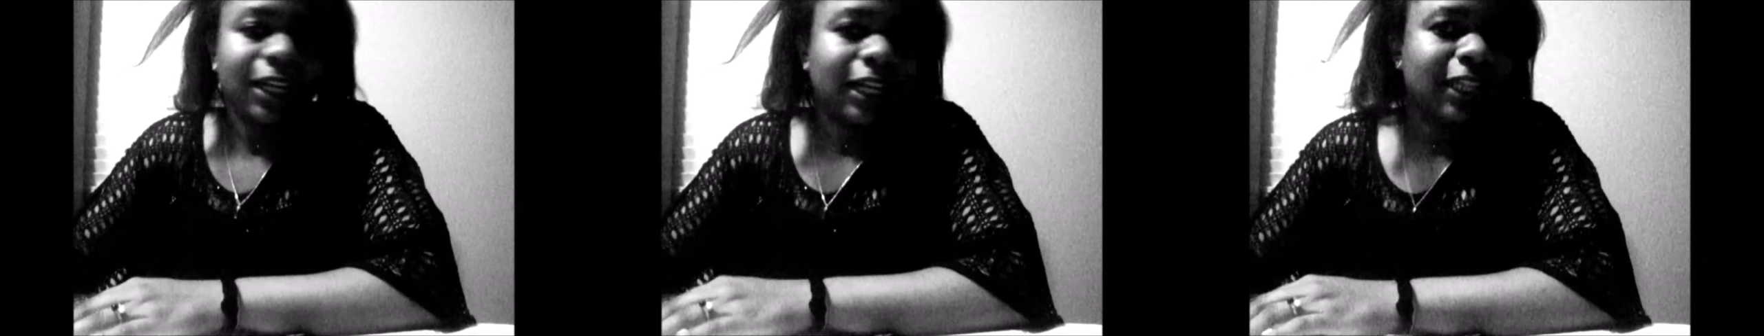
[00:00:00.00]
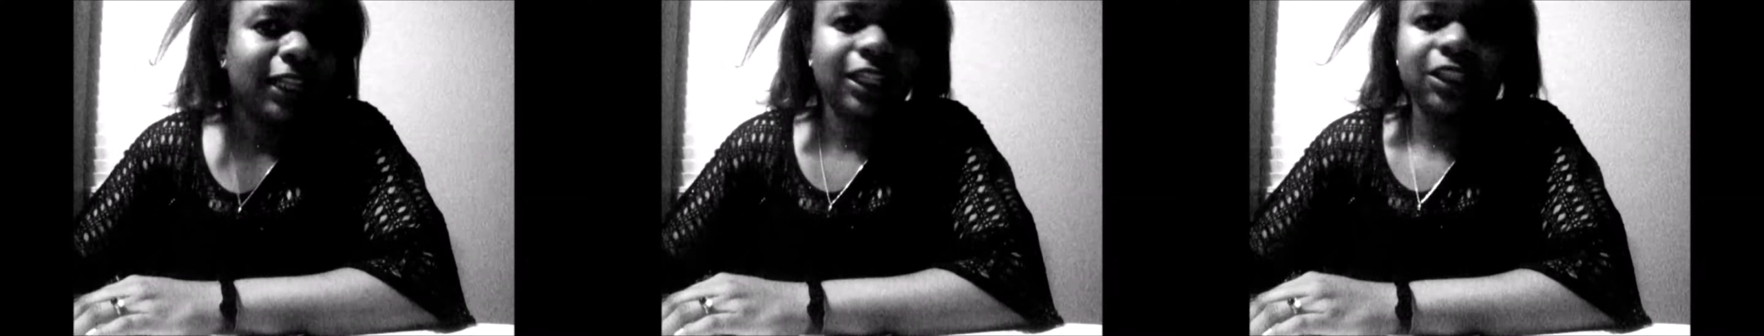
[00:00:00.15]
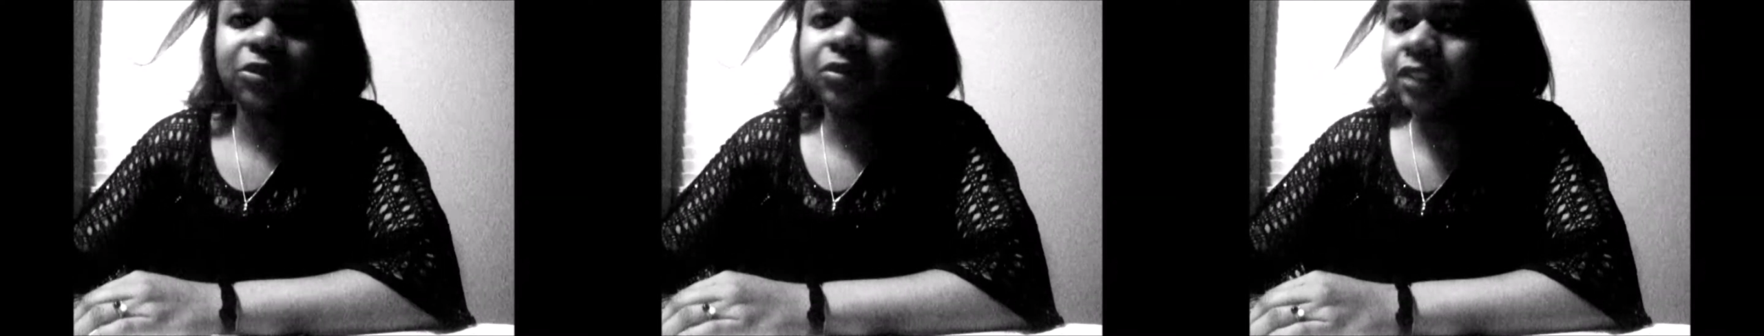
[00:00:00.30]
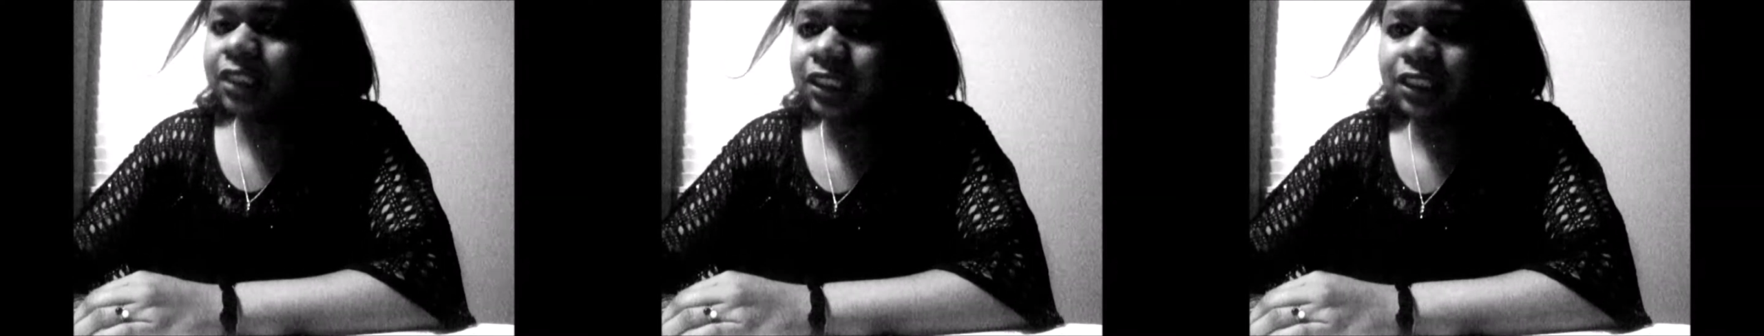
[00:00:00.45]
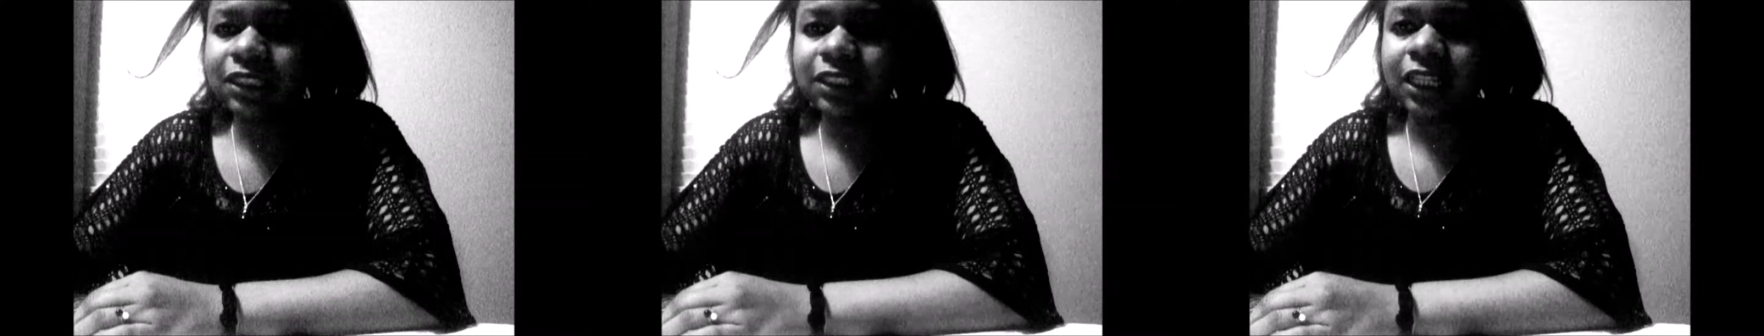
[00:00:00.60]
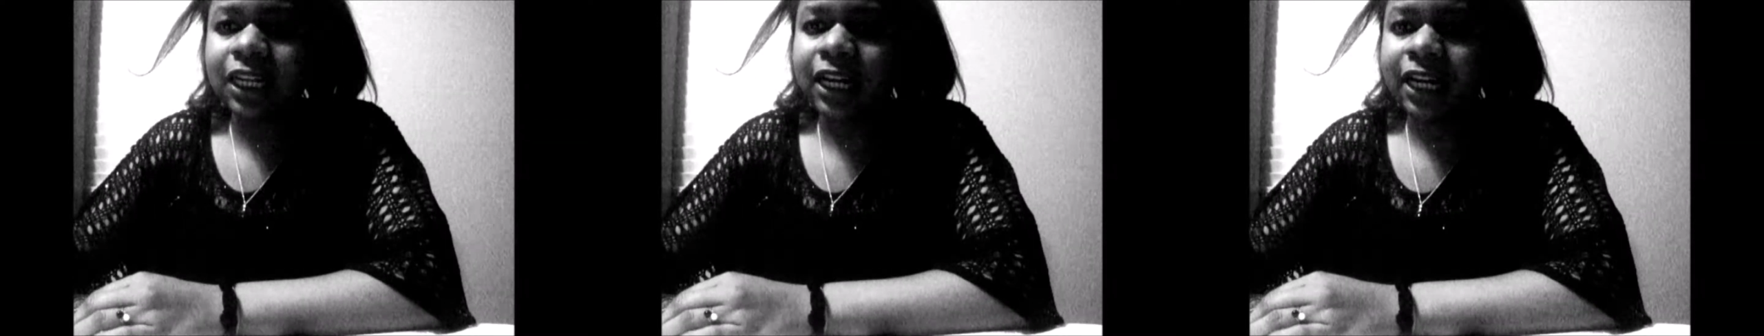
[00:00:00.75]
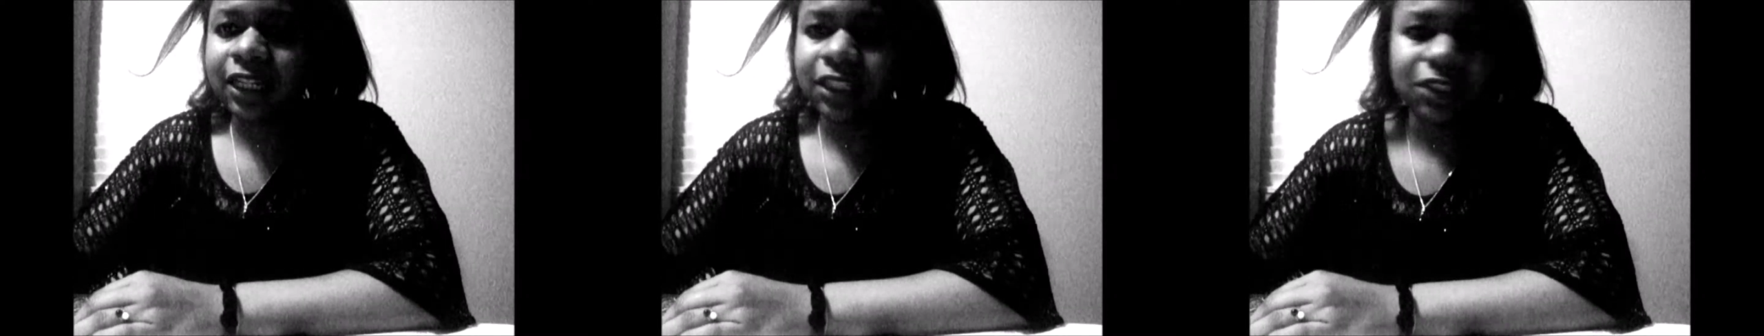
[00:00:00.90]
And that's really
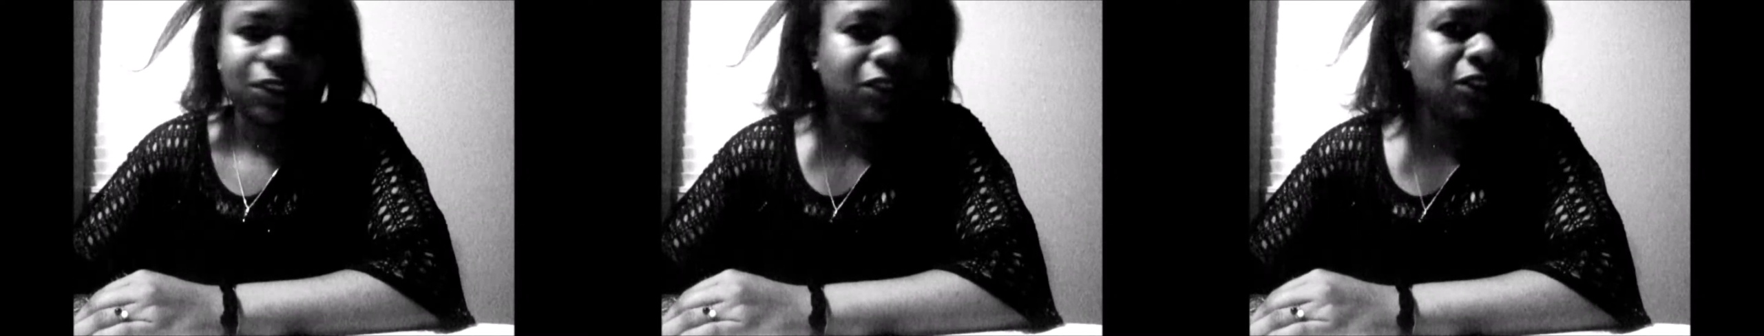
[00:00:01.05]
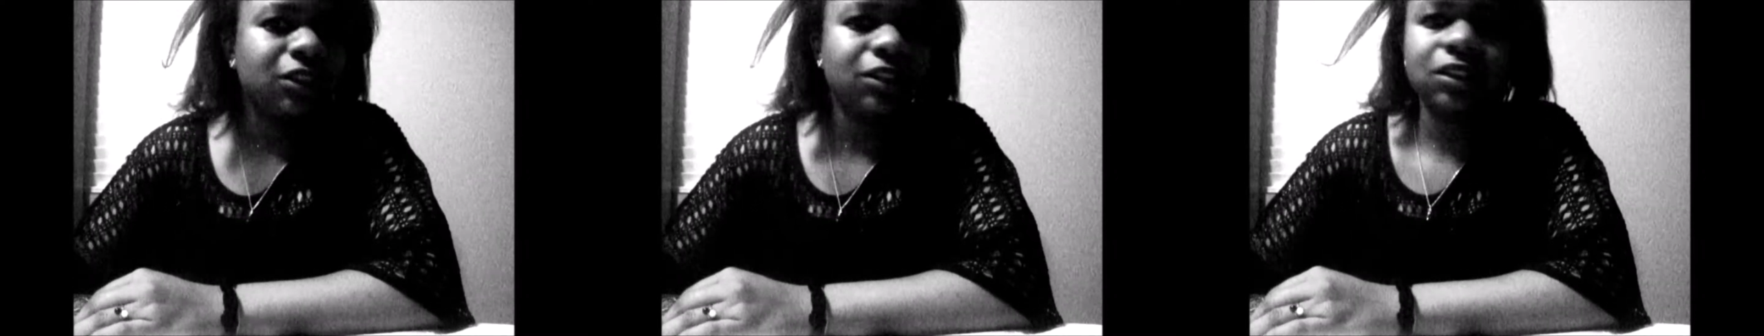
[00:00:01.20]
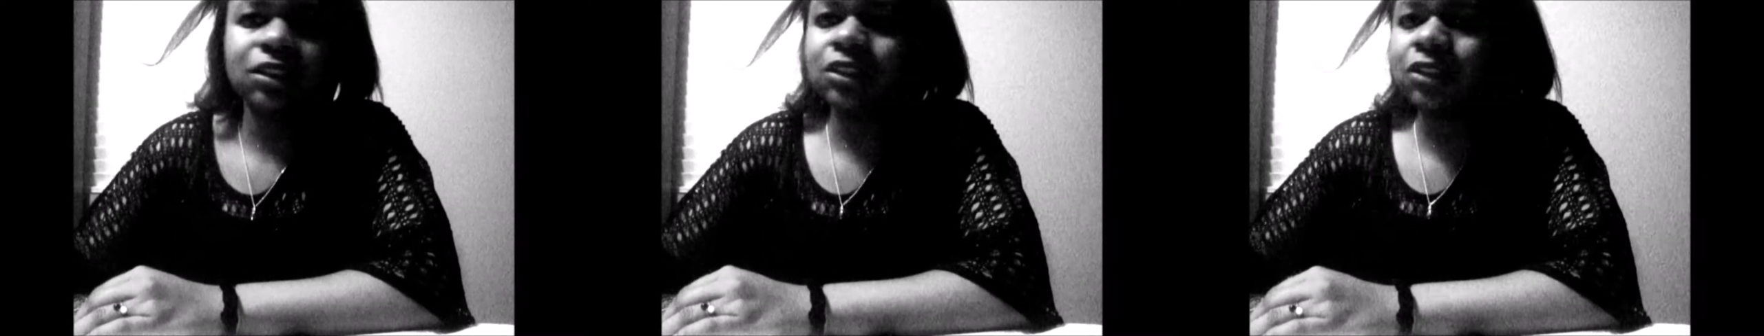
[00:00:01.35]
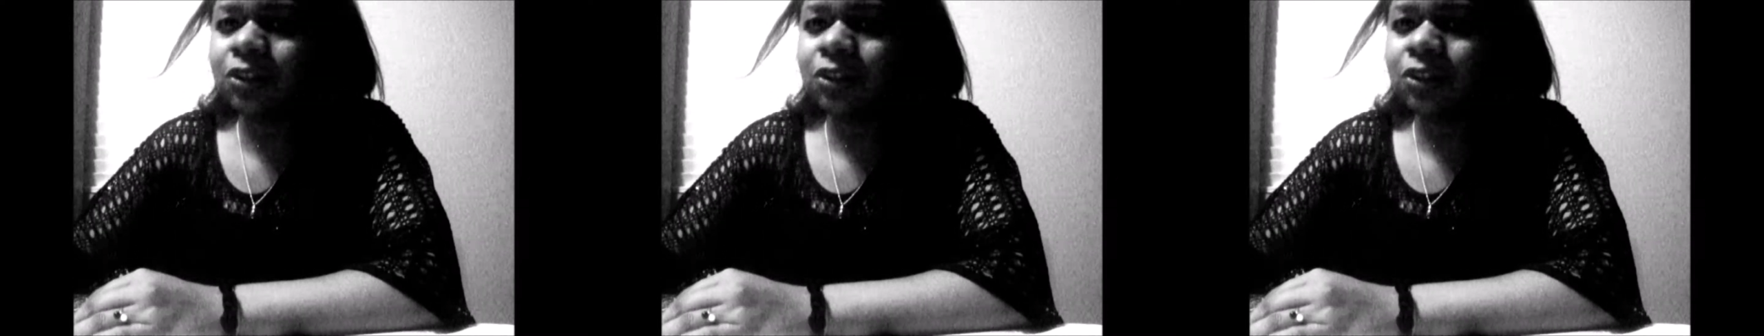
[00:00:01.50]
sad. And she should